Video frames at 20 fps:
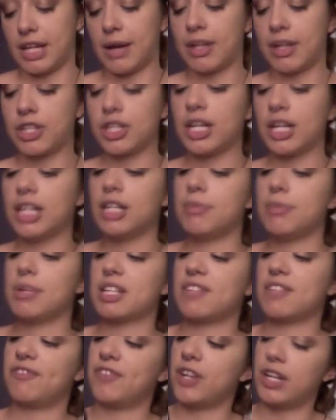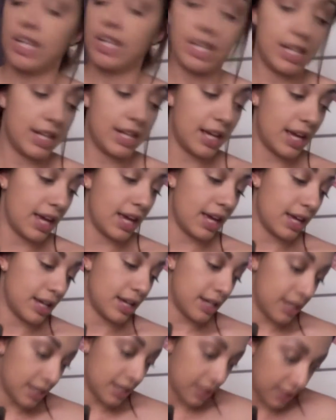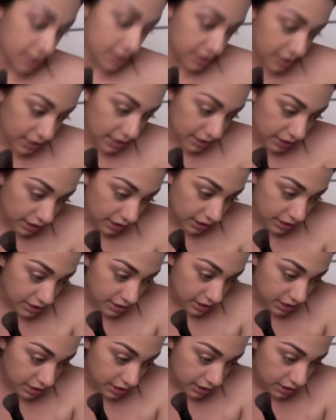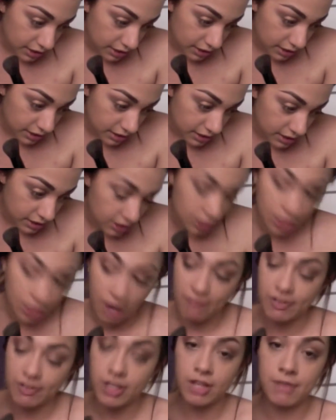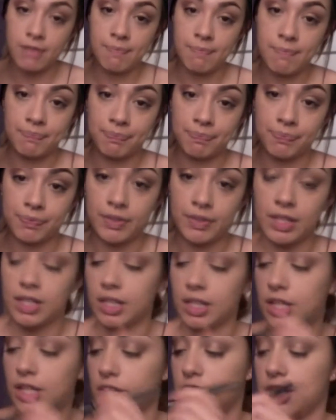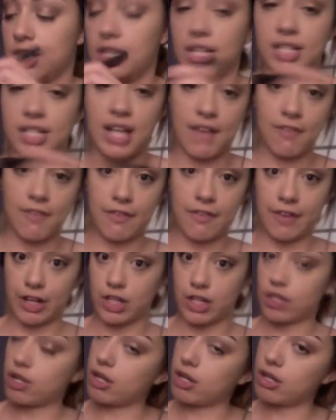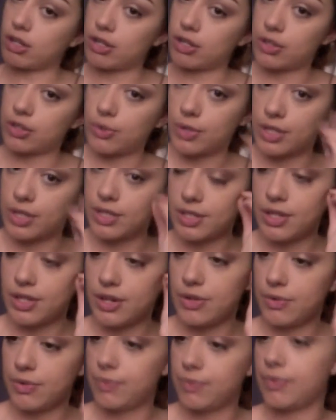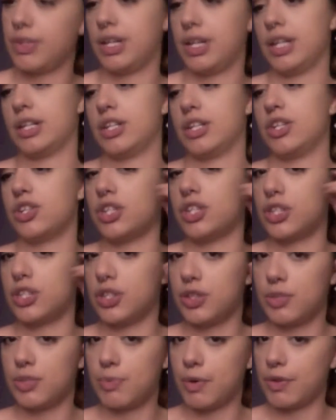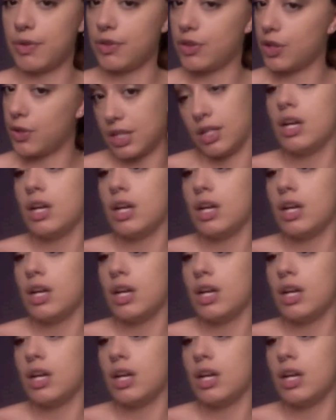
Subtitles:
Actually, I'm going to mix Faun and I think this is Java because she likes to have a very strong contour. So I'm going to just use both of those.